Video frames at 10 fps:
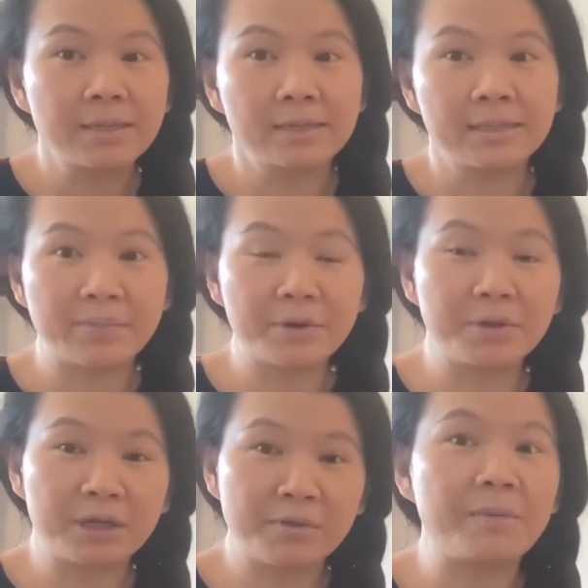Some of
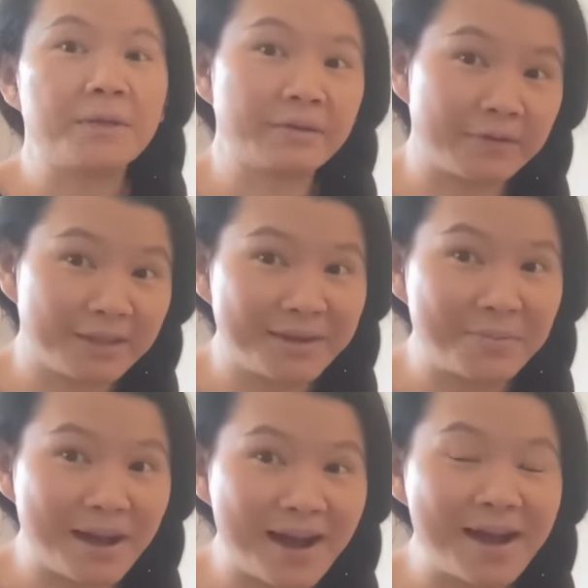your need might be different
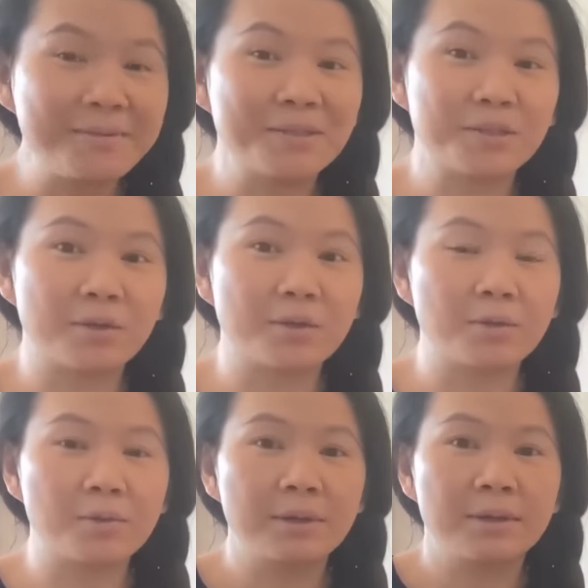than mine.
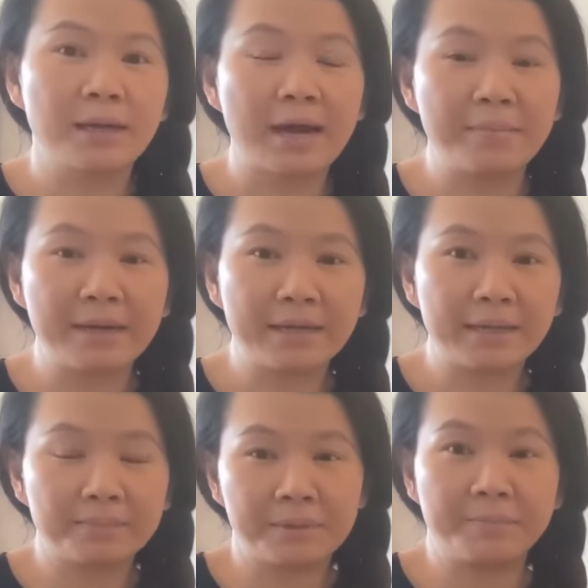So I
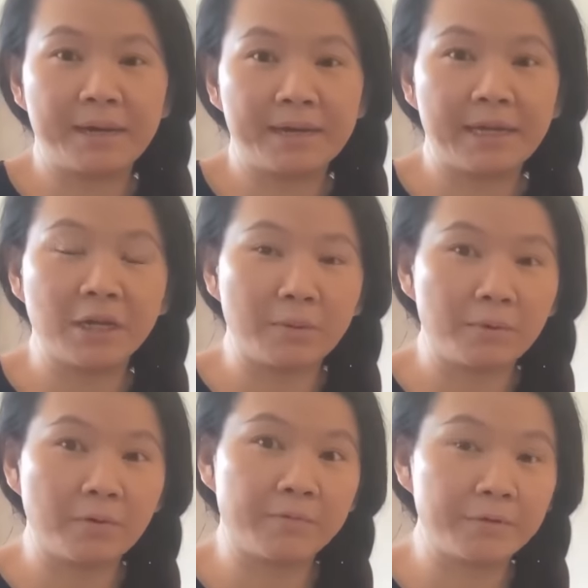might be buying a lot
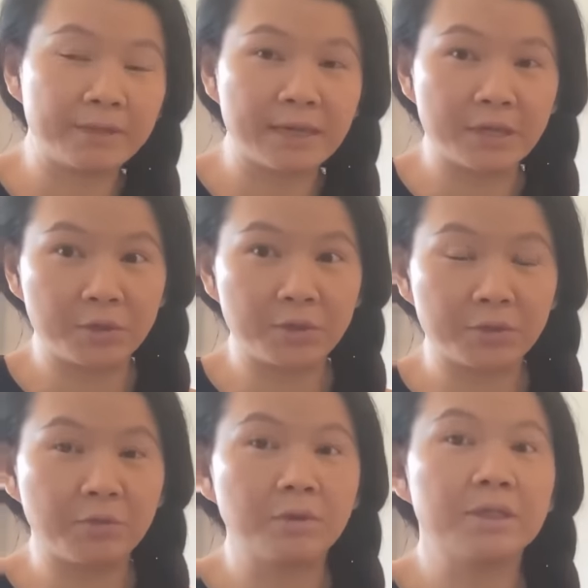more fruit than you
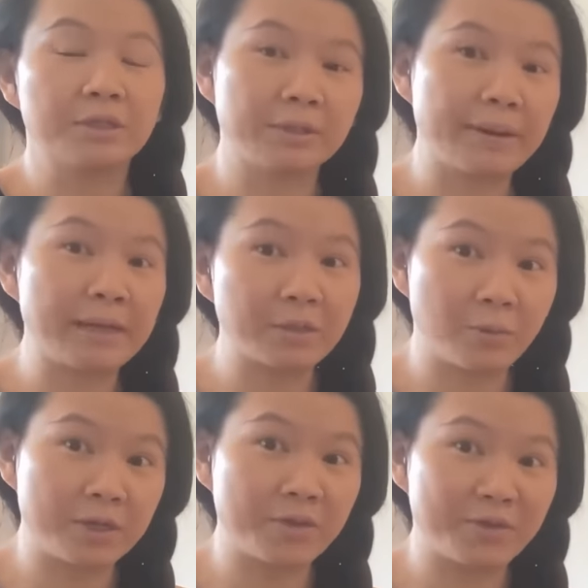do. So it depends
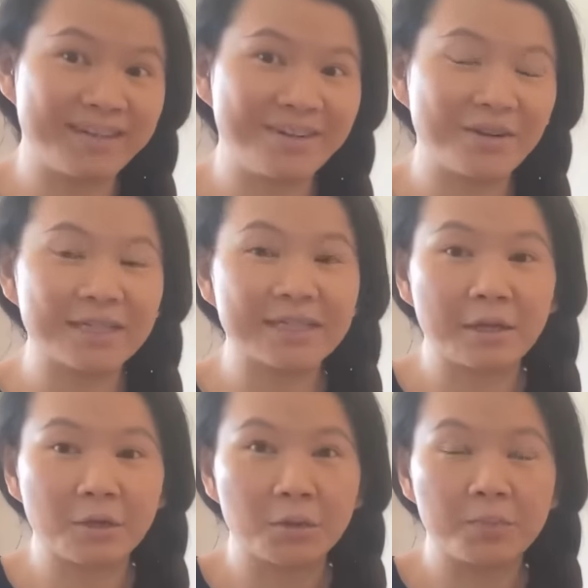on what you need. Okay,
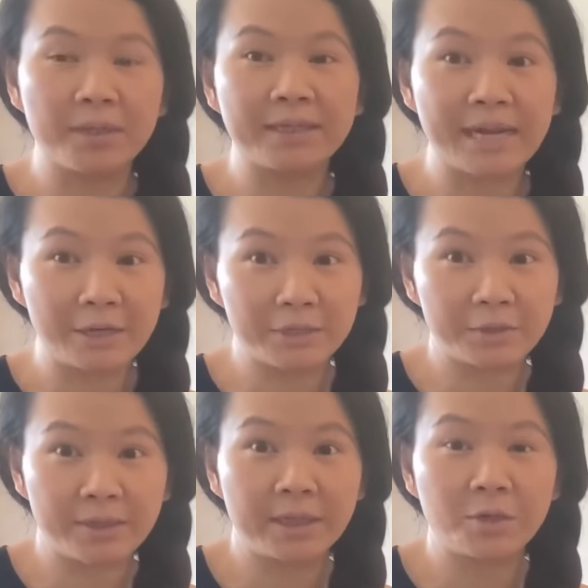some could be
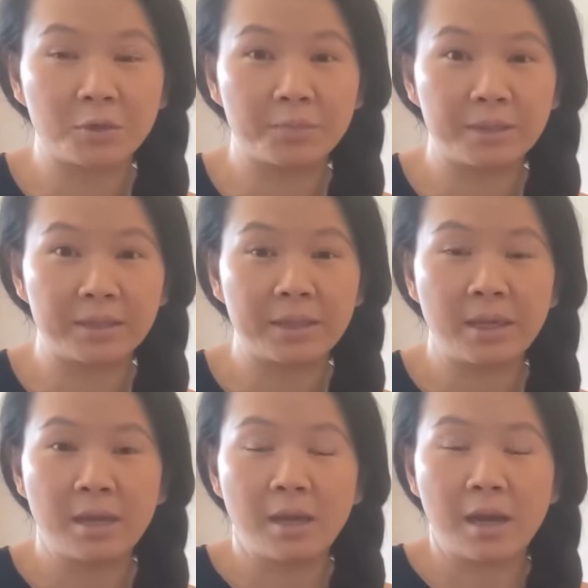dietary, it could be
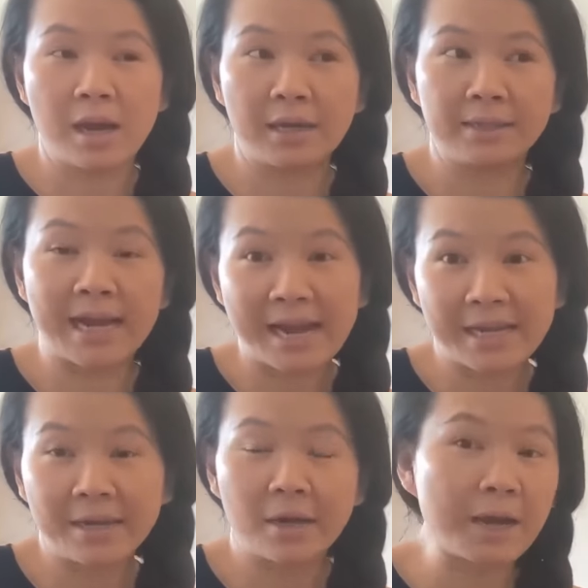uh,
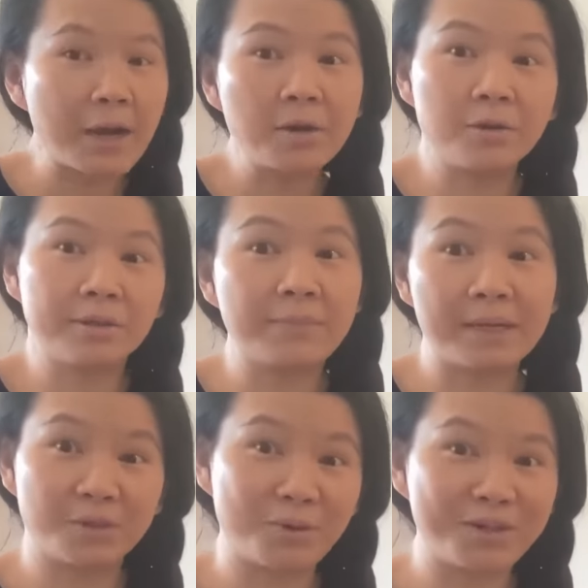diet, I, I don't know,
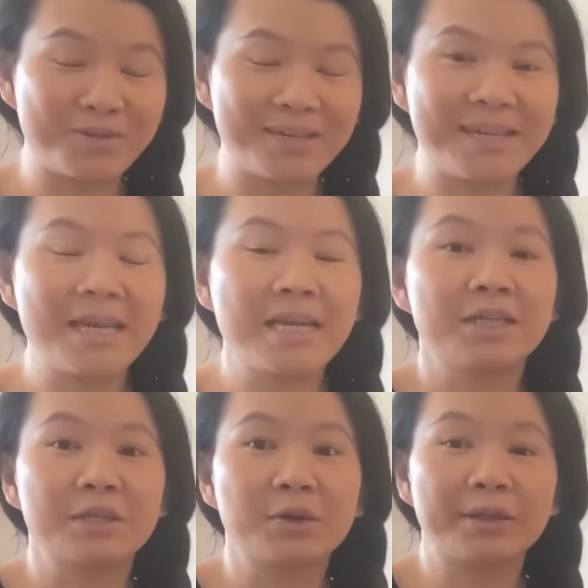depends on what you need.
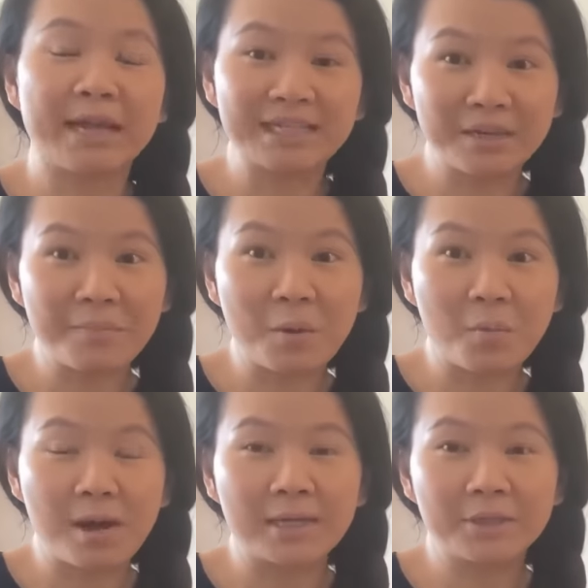So that is number
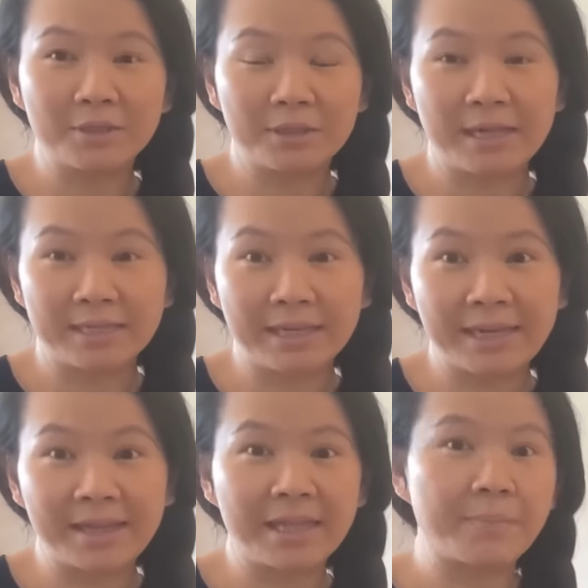one. To, and
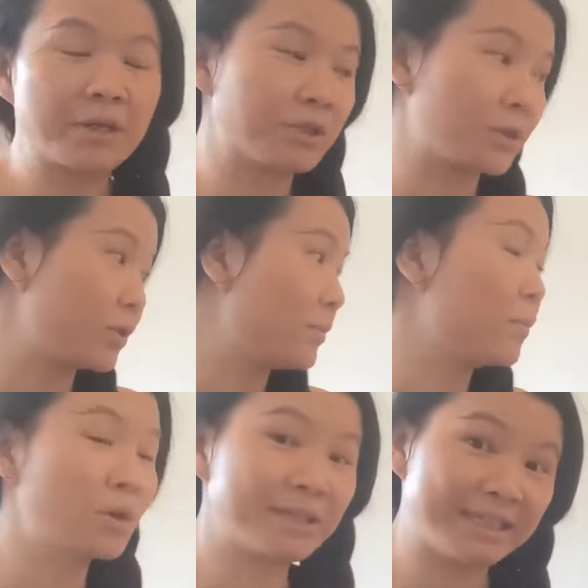second thing, I'm gonna show you
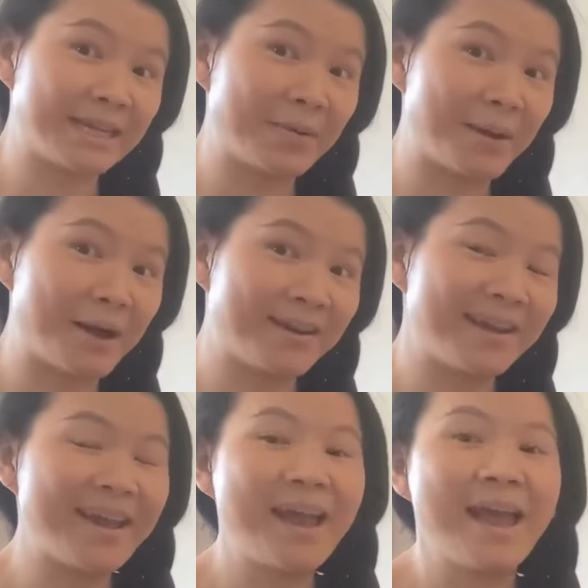more detail about
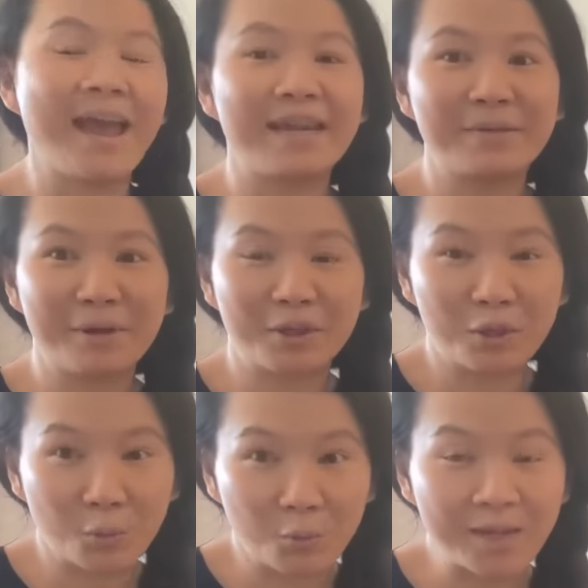it. And number
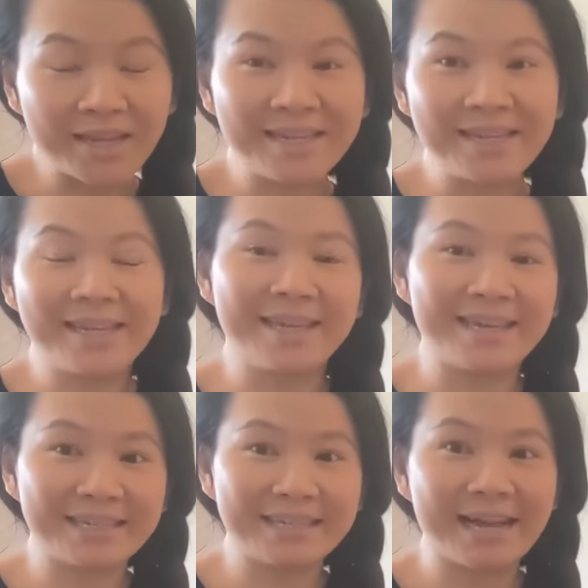three
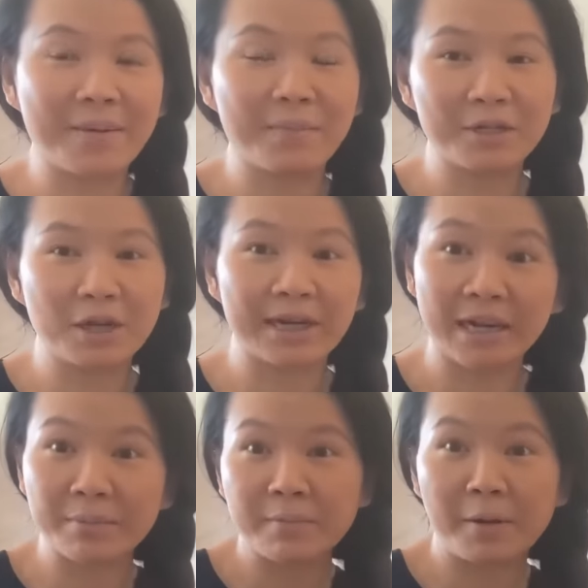is that I'm gonna talk a
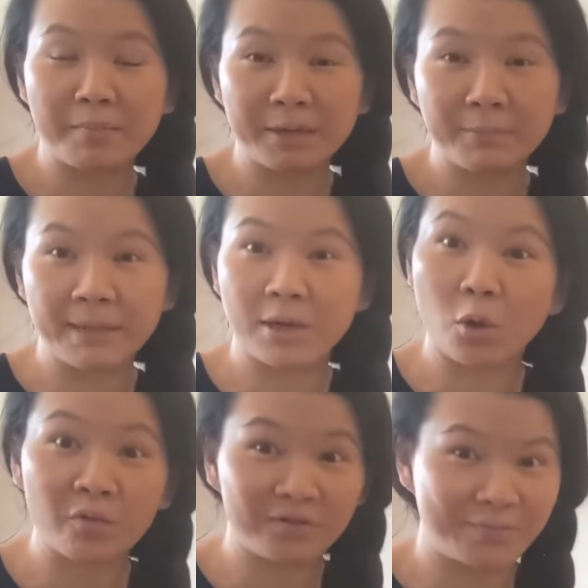little bit about meal plan
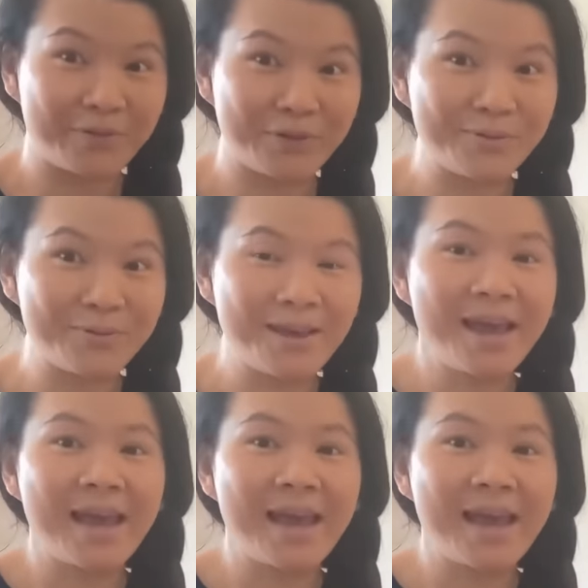overview.